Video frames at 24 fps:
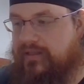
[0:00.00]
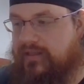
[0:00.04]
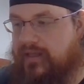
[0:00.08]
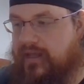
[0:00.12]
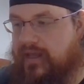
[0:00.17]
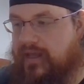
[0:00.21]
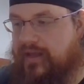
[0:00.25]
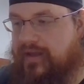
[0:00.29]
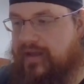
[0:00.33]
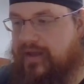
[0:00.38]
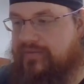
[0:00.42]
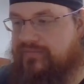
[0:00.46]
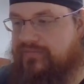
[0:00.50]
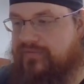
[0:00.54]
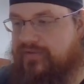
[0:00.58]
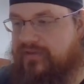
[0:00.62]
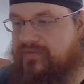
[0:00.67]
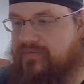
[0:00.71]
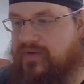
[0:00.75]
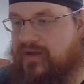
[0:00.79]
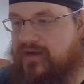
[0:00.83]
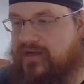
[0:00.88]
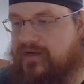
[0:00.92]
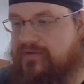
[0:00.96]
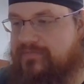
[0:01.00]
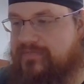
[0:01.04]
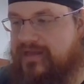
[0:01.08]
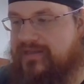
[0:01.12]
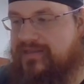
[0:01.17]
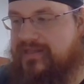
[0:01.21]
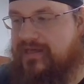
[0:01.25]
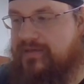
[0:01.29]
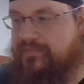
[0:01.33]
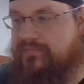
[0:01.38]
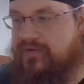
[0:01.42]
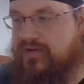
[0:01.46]
I, I, really wanted to make
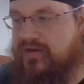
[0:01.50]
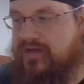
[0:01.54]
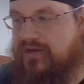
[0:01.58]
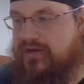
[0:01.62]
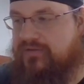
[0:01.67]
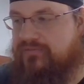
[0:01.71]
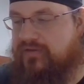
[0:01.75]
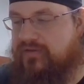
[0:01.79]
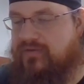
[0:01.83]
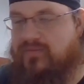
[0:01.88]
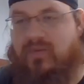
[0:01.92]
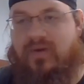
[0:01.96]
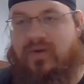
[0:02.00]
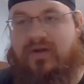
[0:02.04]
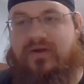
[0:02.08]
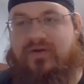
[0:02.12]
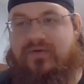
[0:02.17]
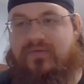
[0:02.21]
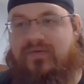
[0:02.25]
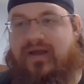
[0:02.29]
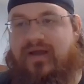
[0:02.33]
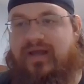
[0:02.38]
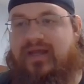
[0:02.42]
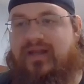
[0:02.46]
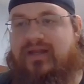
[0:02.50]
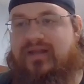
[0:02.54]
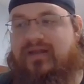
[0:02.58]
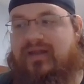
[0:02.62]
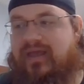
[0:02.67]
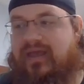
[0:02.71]
that book. I really wanted to write it,